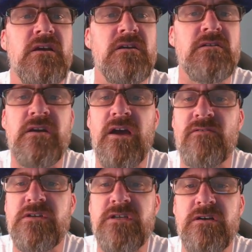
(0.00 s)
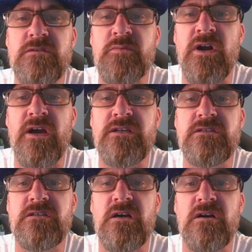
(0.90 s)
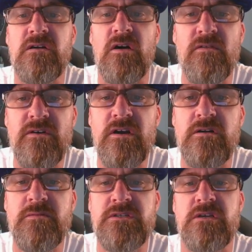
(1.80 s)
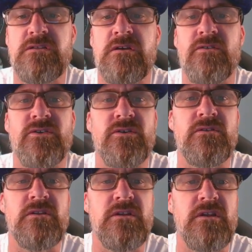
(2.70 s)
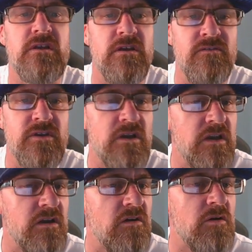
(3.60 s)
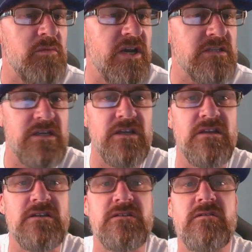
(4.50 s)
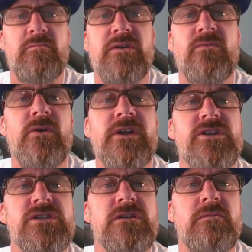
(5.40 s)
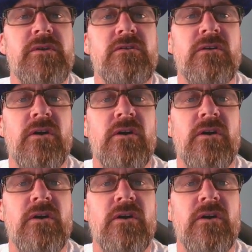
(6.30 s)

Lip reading: good average sales price, over 100% sell through. If you could get all brands like this, you'd be rich. You'd be doing